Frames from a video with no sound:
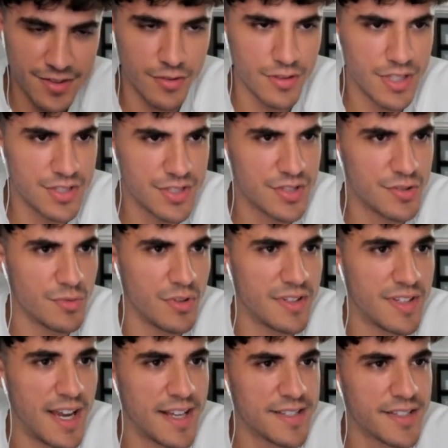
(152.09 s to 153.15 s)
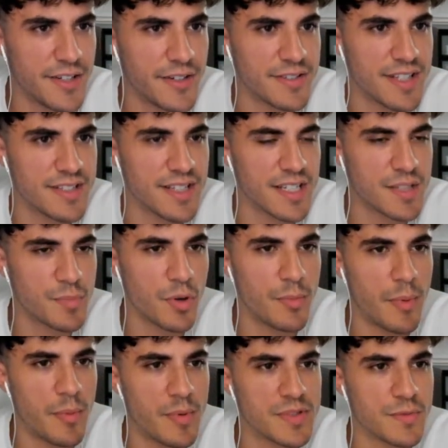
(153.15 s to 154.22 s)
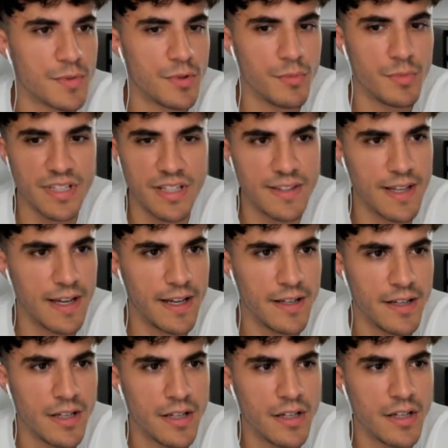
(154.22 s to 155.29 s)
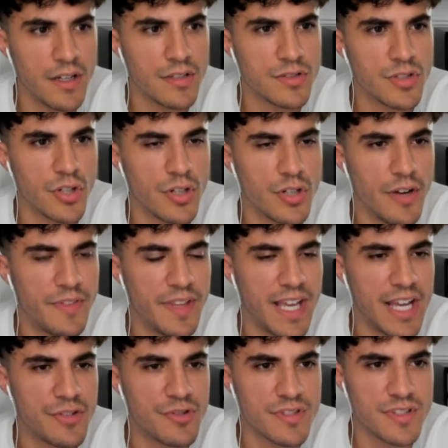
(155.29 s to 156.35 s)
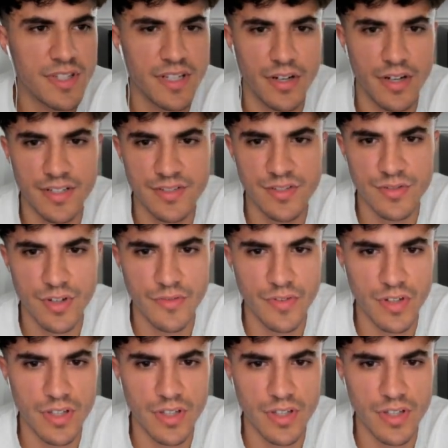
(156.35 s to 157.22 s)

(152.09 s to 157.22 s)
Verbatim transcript: let's just do the task here. It says explore members room. We did that. Turn off the entrance light. Alright, so let's turn off all